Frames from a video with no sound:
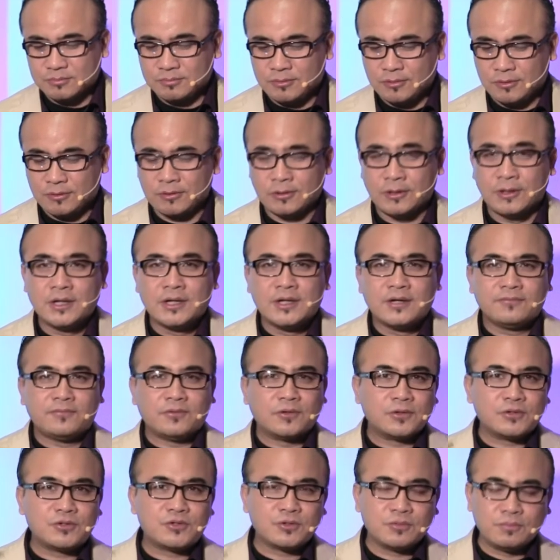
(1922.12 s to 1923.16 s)
tomorrow,
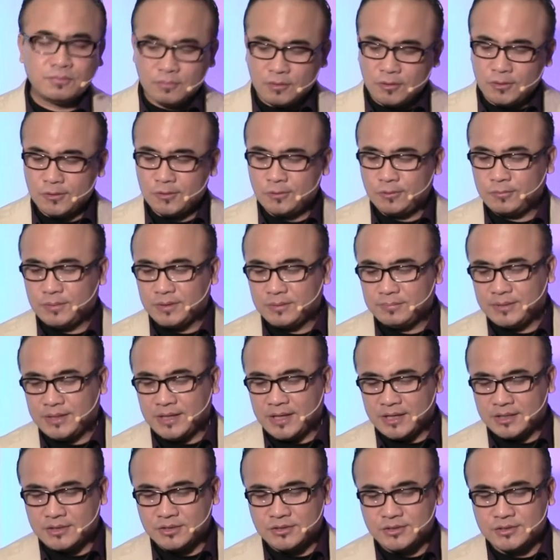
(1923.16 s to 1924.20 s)
for tomorrow will
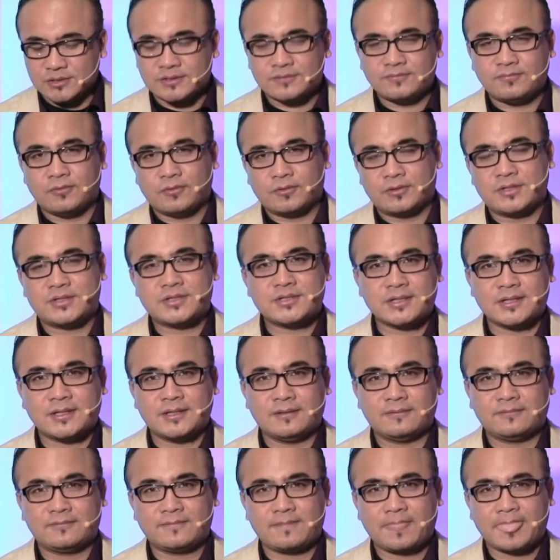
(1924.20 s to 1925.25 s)
be anxious for
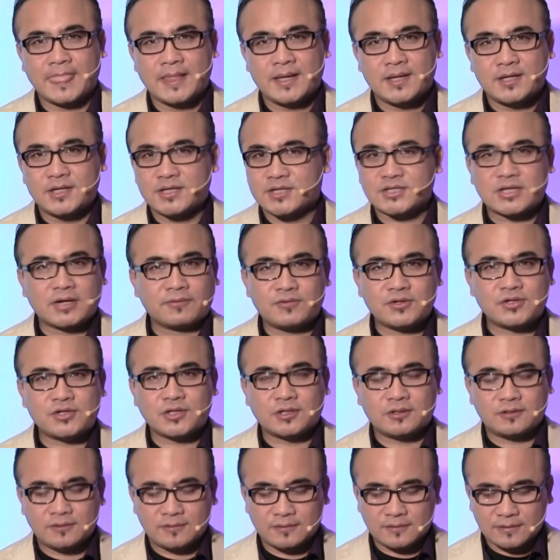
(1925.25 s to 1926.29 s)
itself.
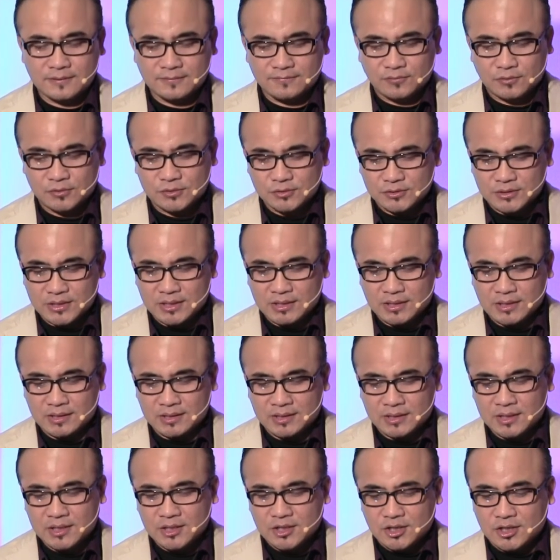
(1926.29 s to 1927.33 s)
Sufficient for
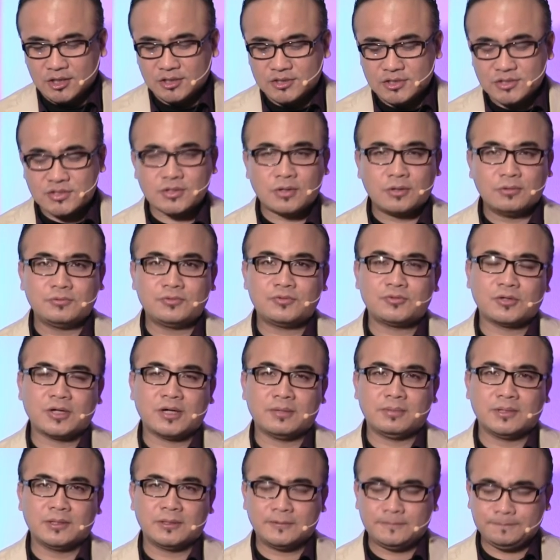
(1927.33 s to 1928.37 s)
today is its own
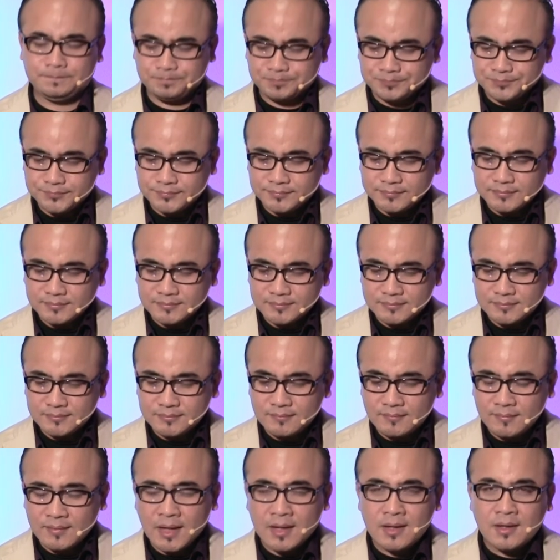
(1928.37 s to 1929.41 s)
trouble.
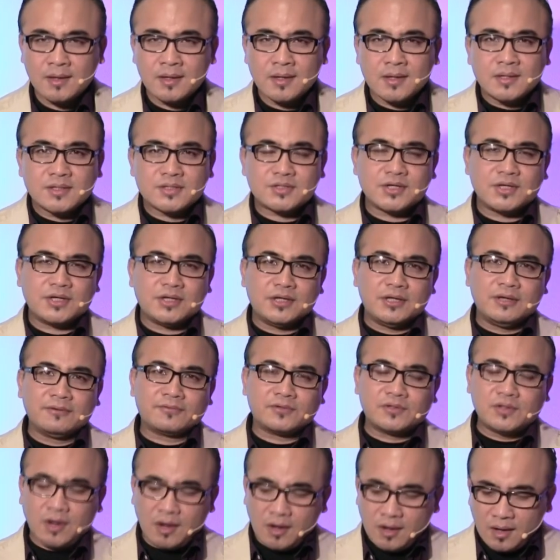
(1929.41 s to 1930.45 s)
See,
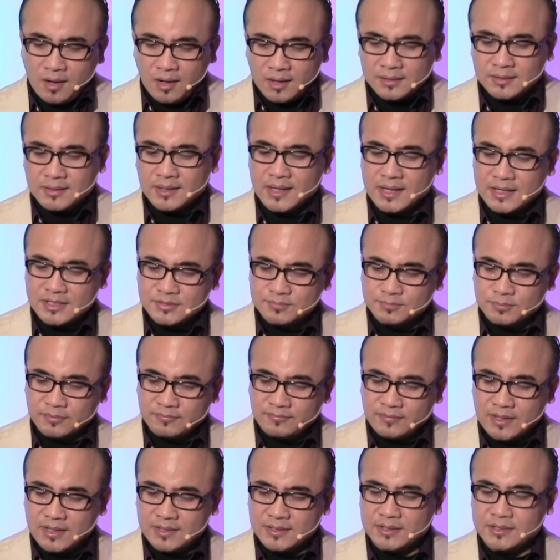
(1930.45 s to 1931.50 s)
if God has
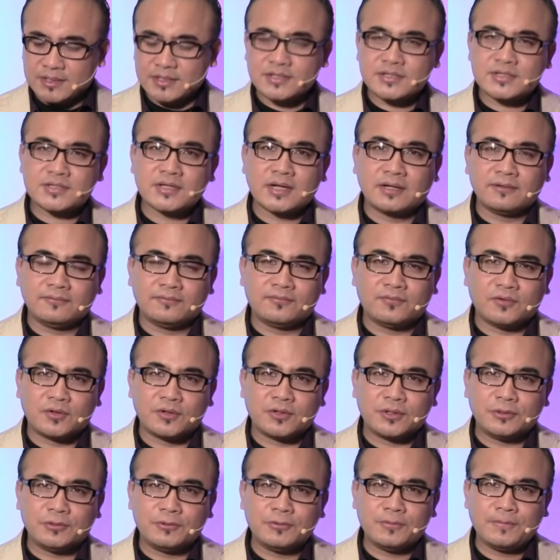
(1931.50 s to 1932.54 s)
provided his son
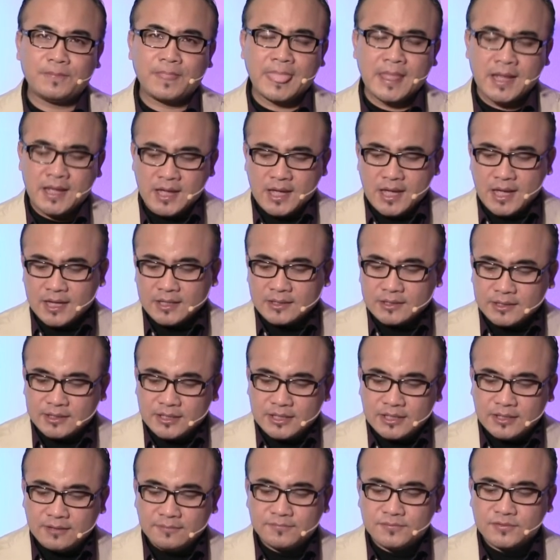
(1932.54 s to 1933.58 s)
for you and
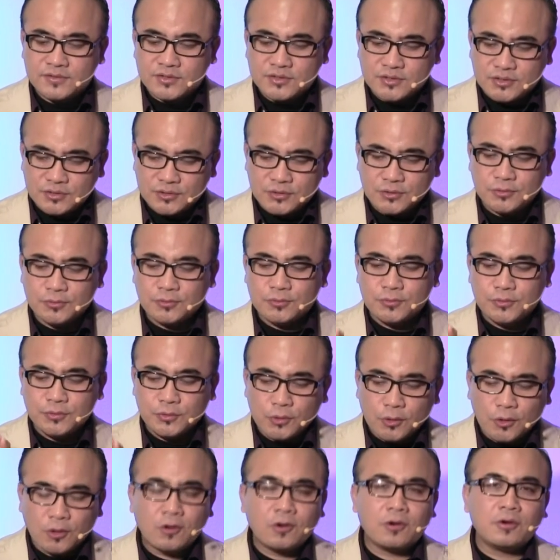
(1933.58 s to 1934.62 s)
gives you
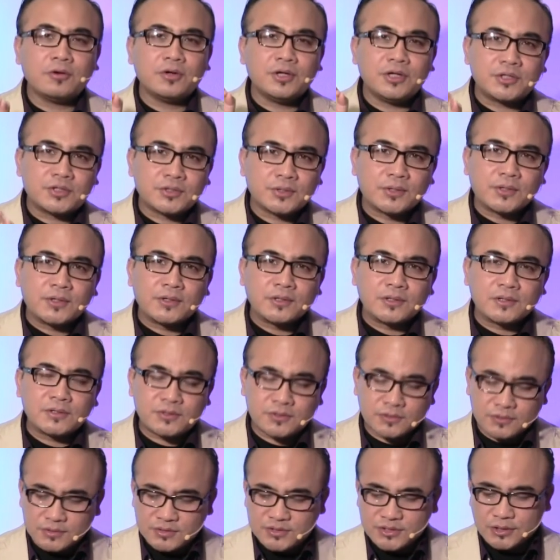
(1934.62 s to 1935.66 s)
your eternal
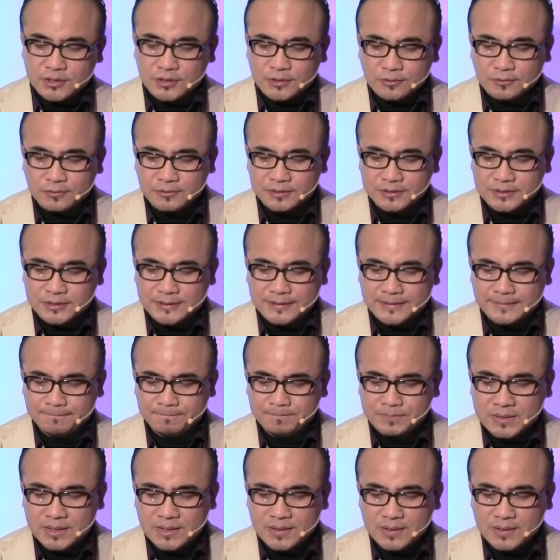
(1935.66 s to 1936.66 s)
security,